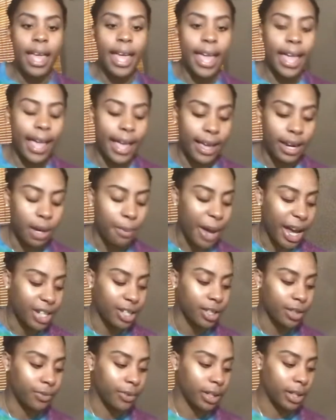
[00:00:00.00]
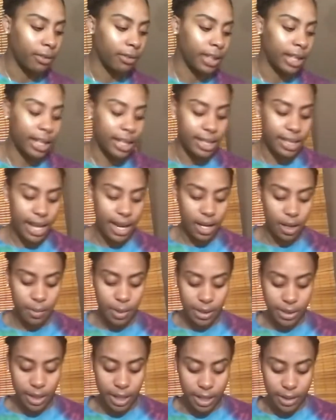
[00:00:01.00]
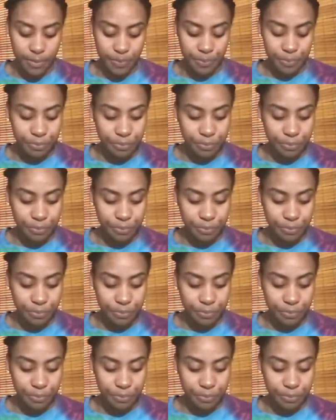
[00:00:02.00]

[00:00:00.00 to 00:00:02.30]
and I'm actually really, really excited about that.